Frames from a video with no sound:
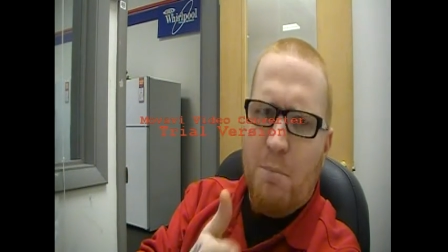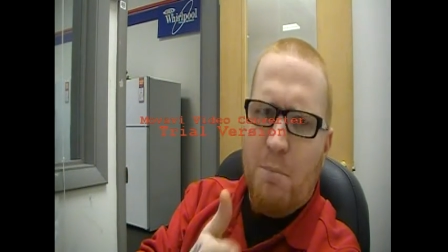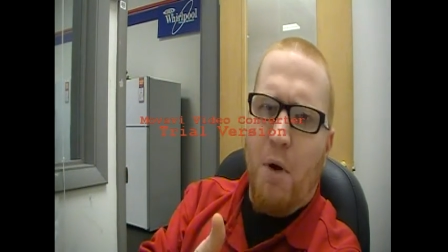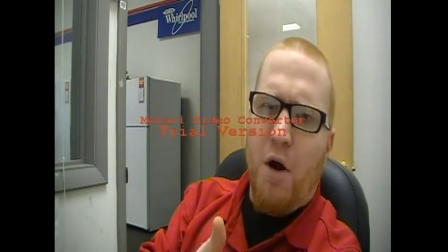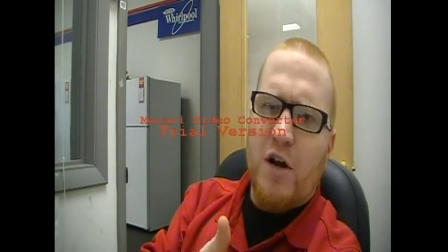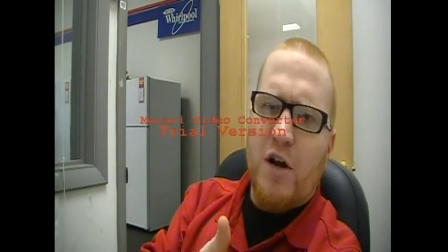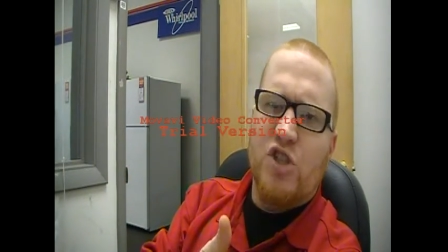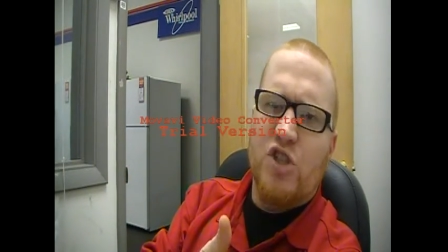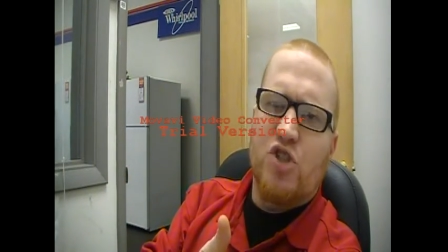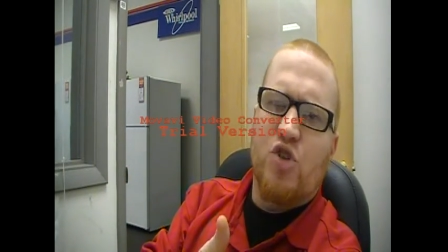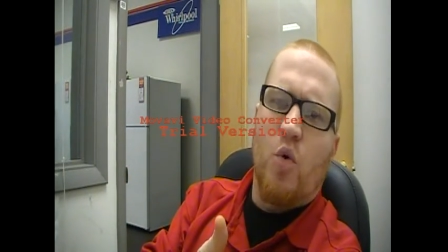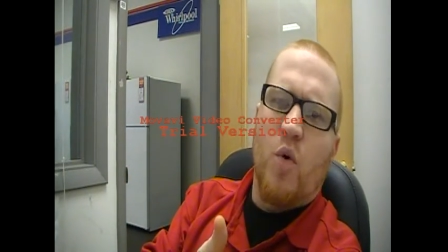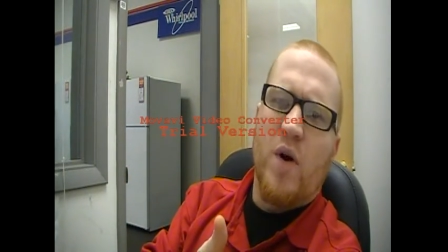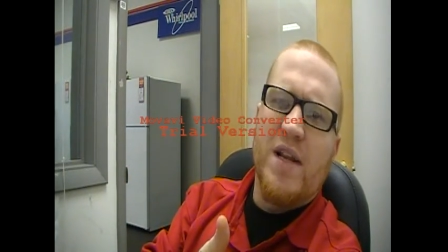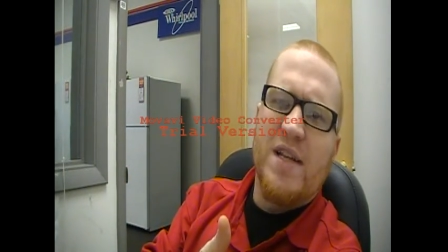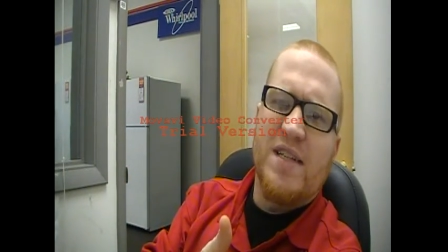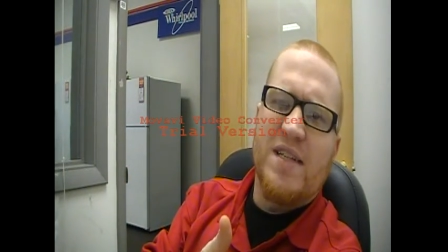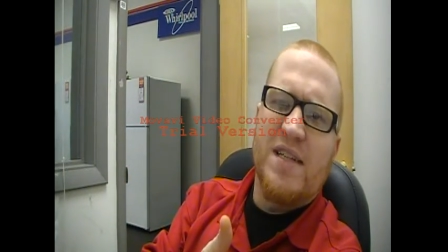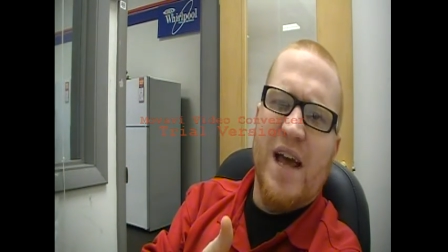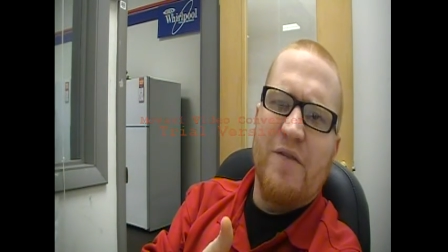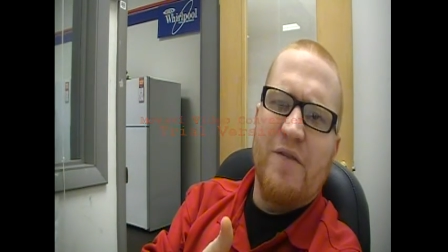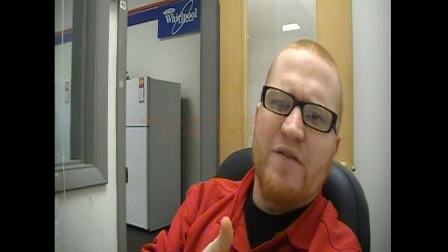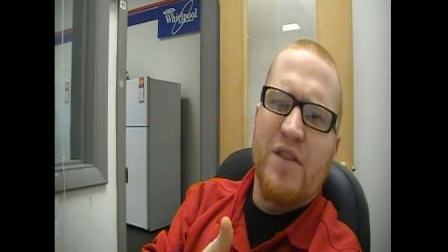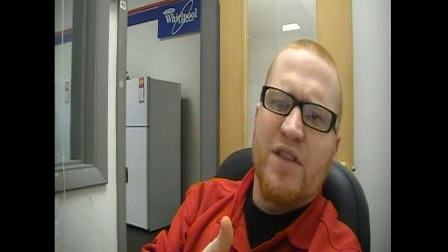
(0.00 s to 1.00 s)
March
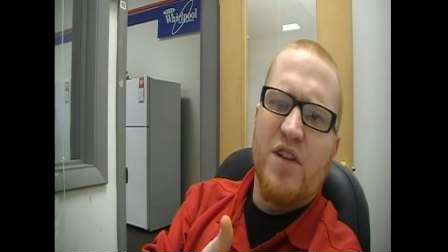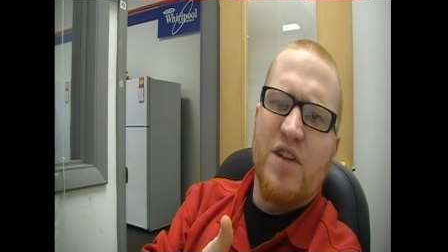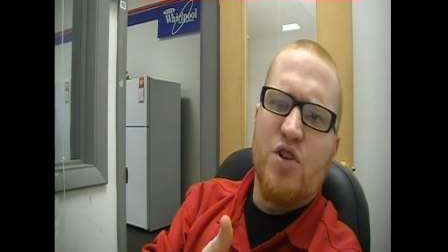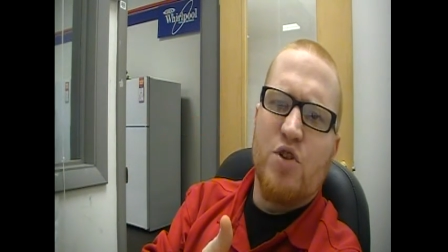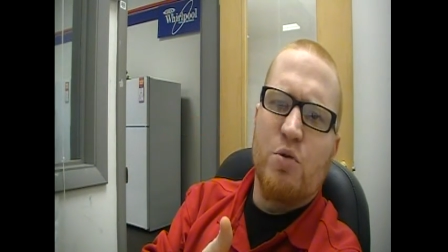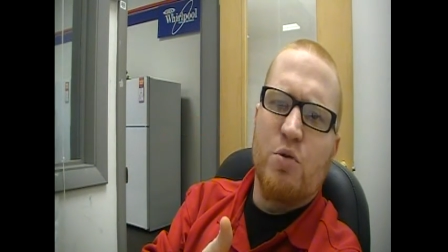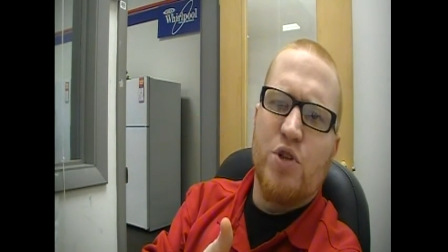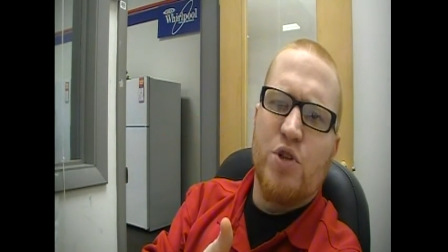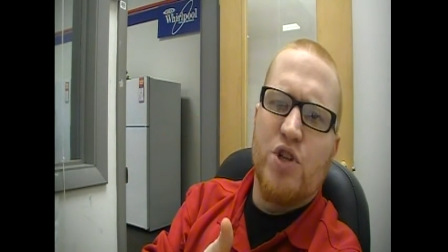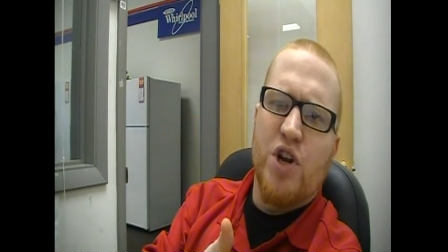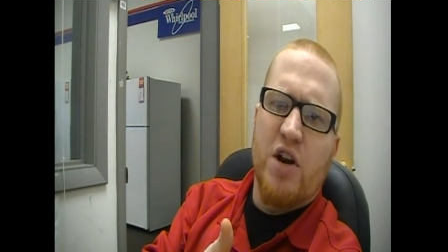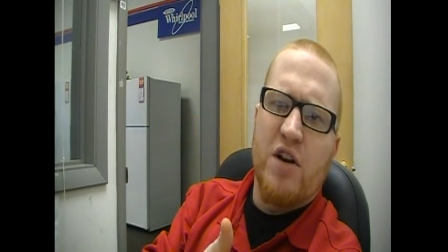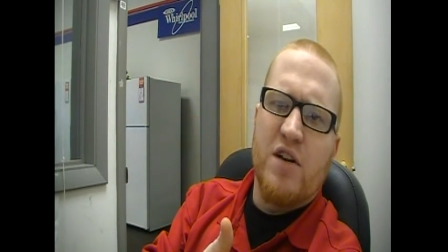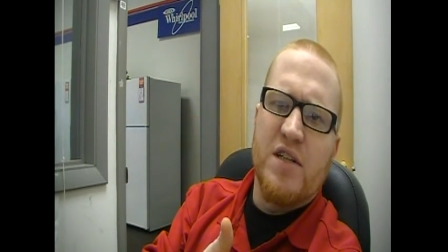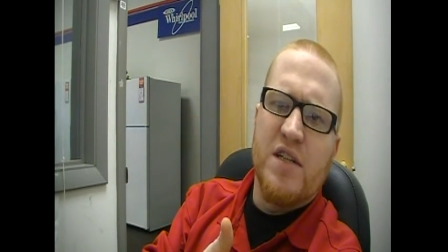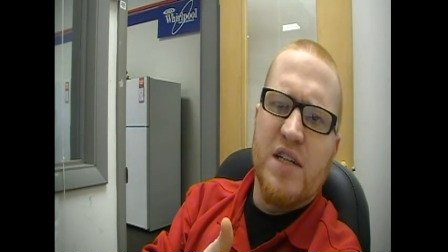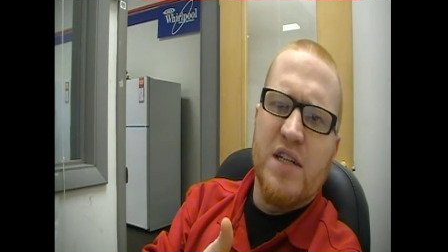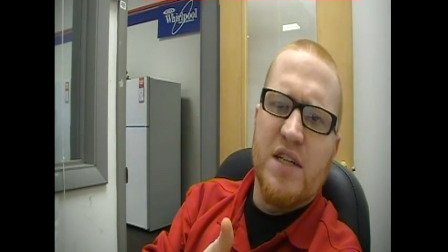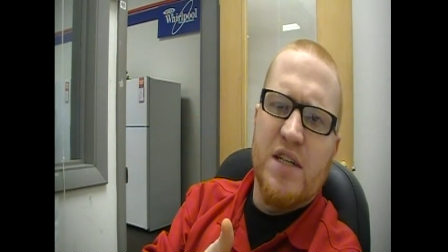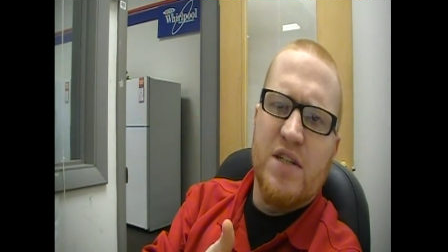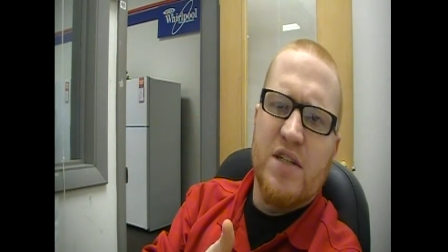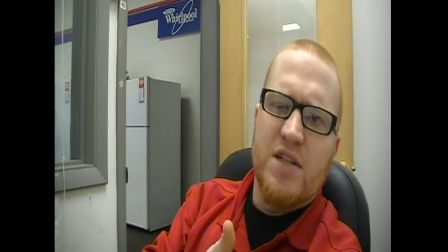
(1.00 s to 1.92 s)
27th in New Jersey.